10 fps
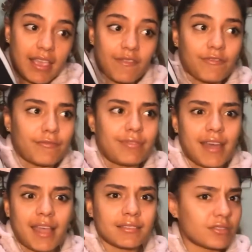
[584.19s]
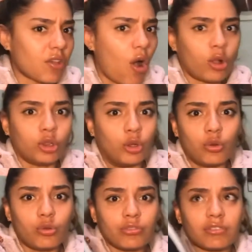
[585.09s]
if that's all
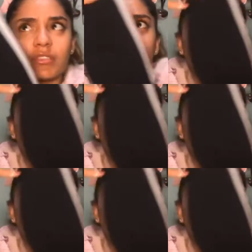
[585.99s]
loose,